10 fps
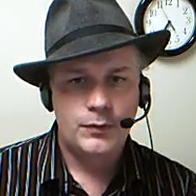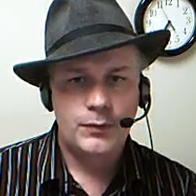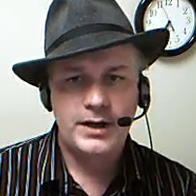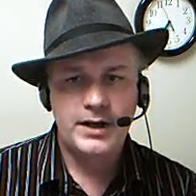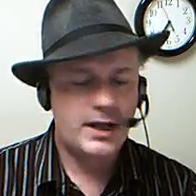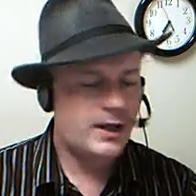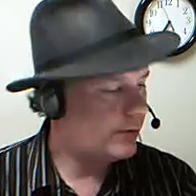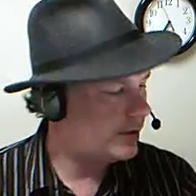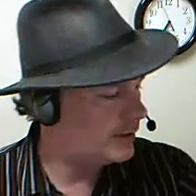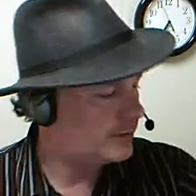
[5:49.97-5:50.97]
Right
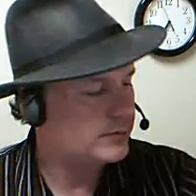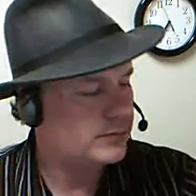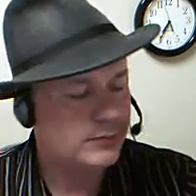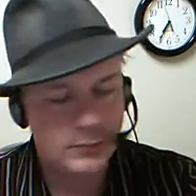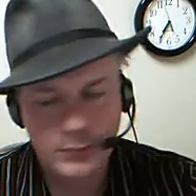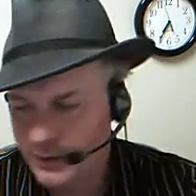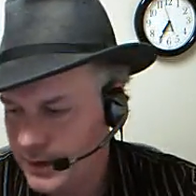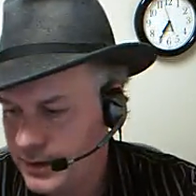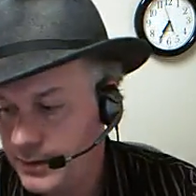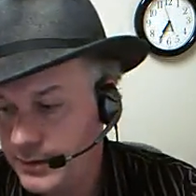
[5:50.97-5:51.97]
now, one of
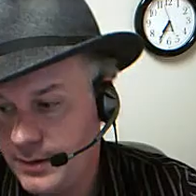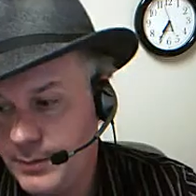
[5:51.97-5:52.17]
the